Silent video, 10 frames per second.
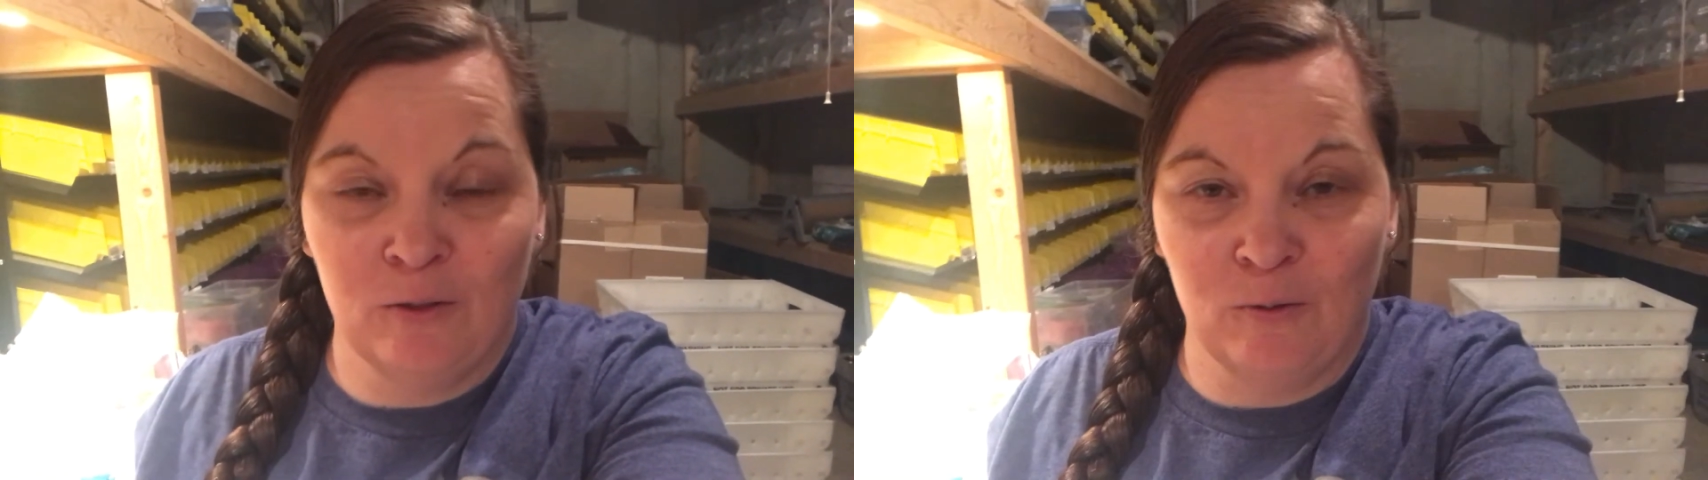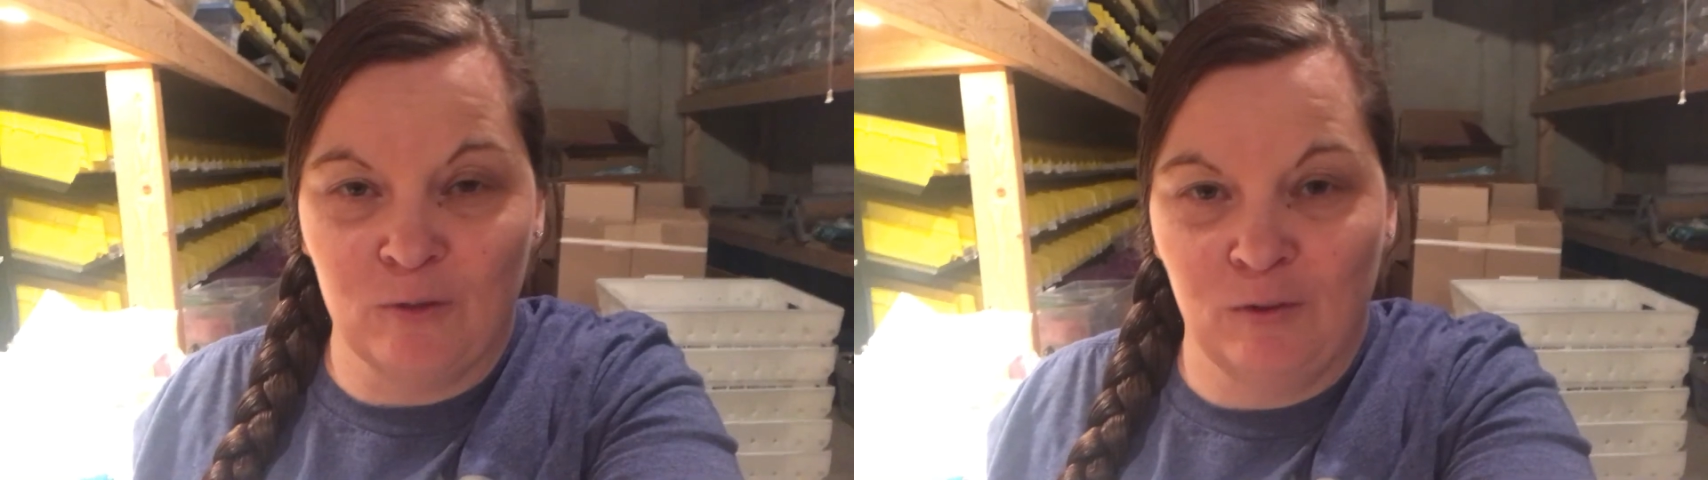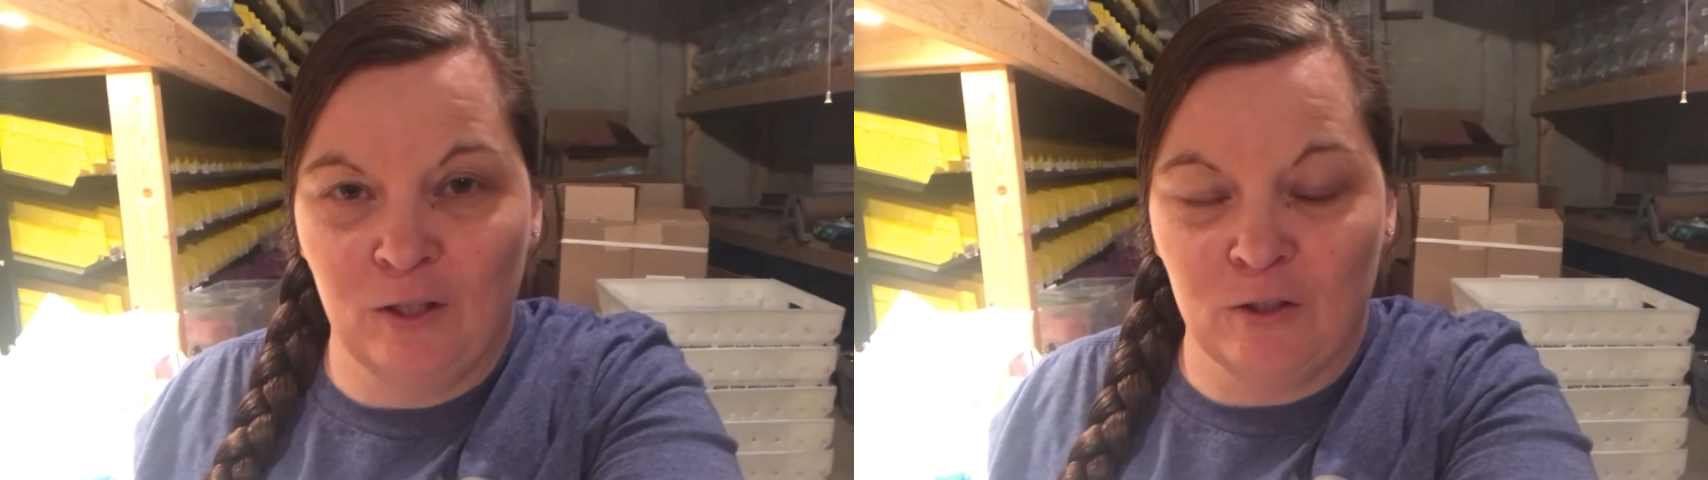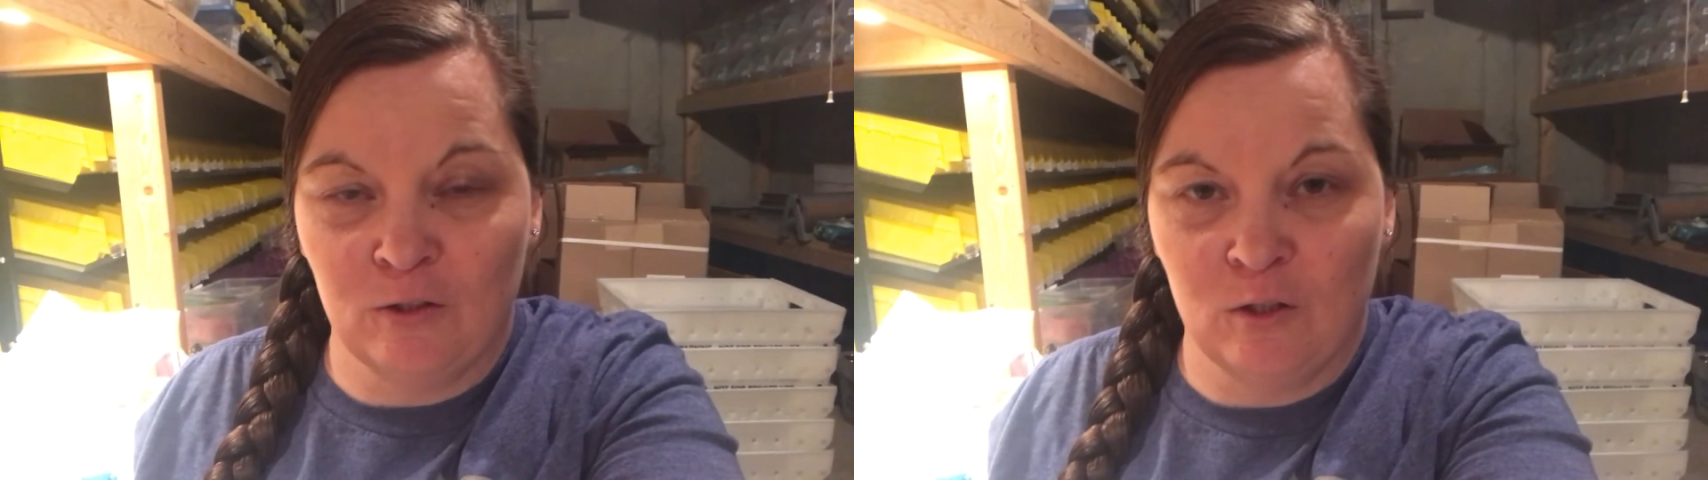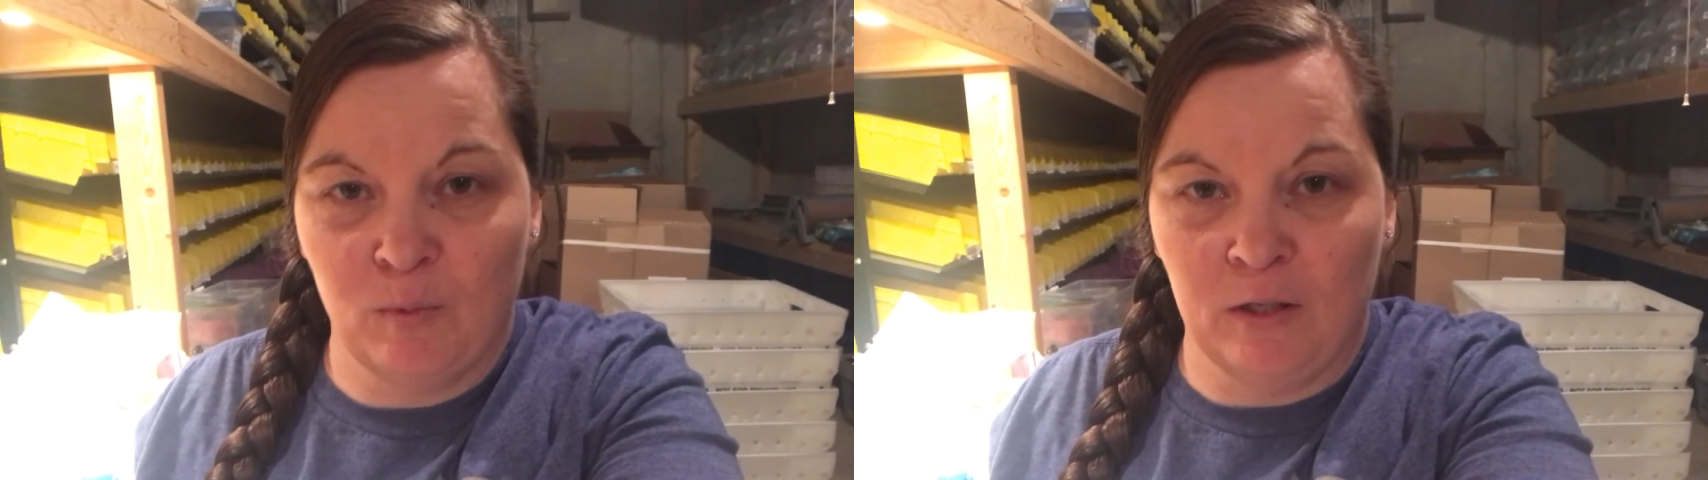to those
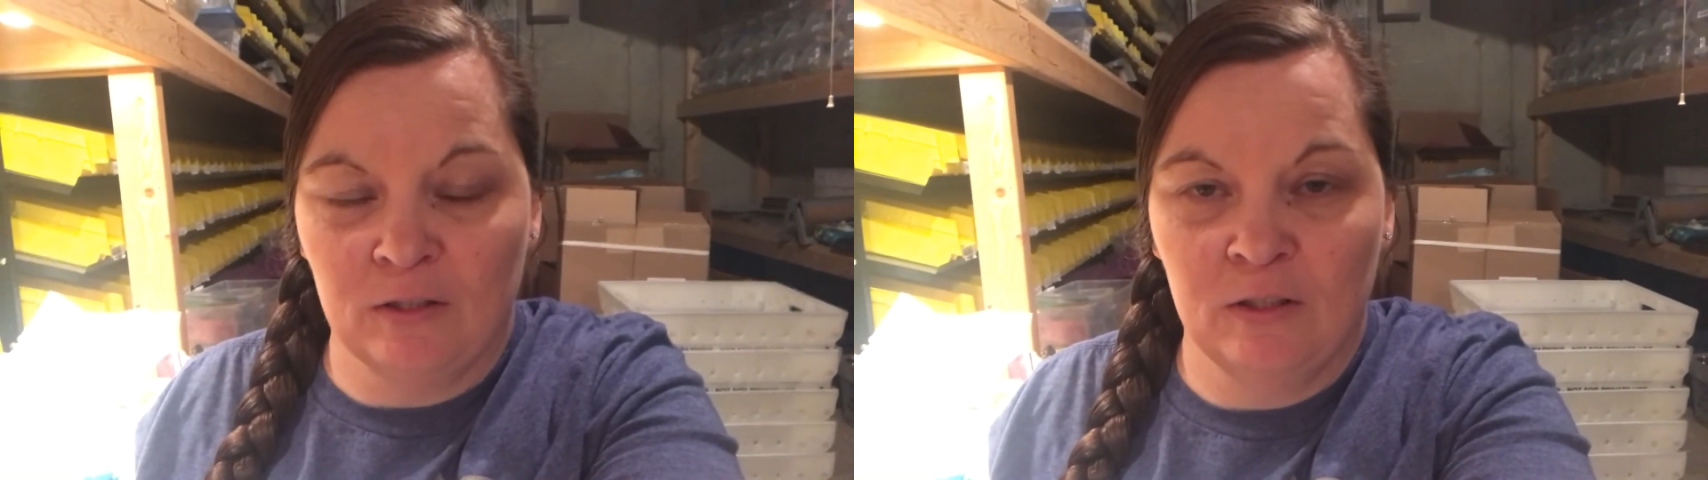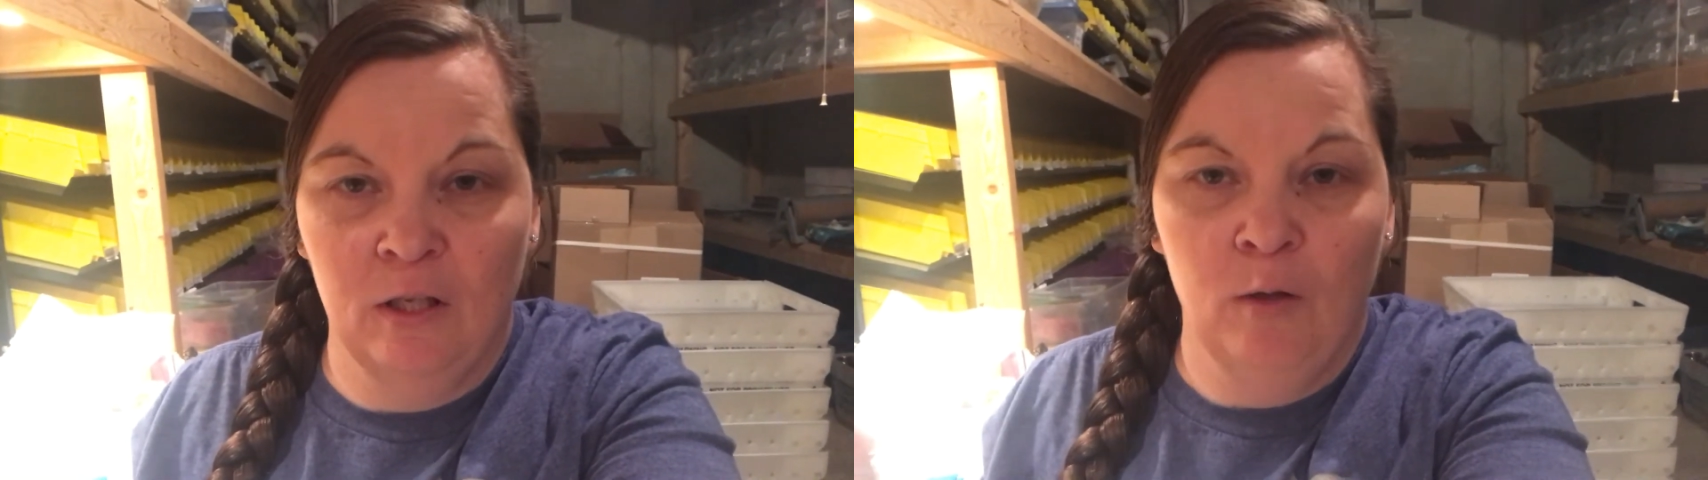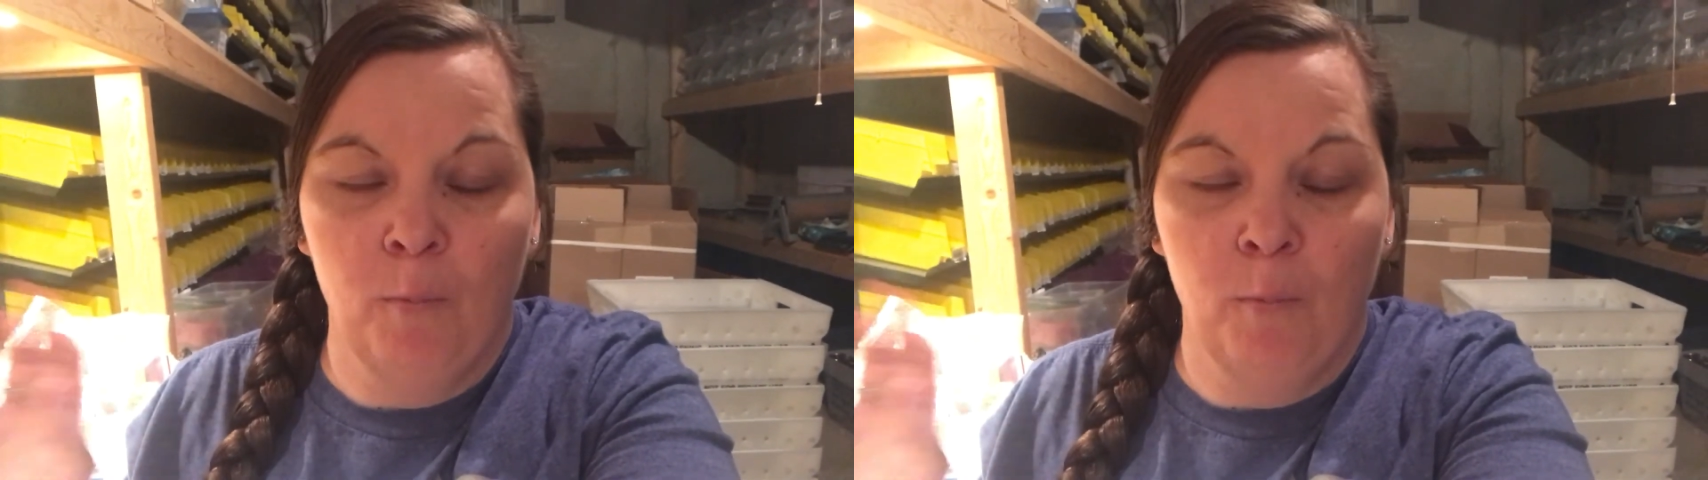vacation spots.